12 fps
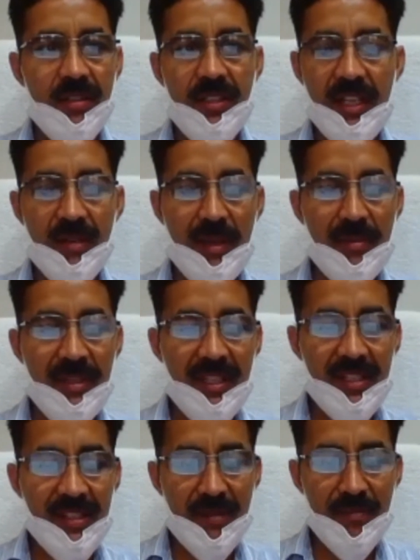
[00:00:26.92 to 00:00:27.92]
yeah, maybe
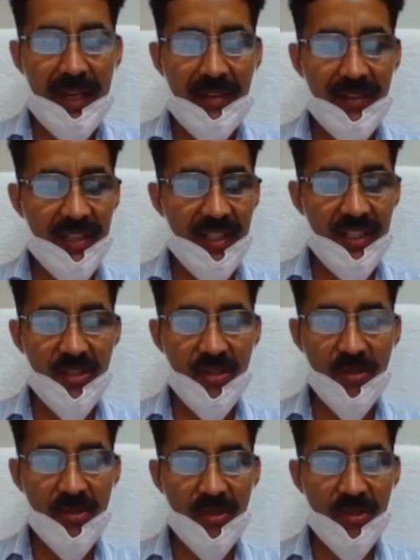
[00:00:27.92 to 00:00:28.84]
there's some bandwidth issues.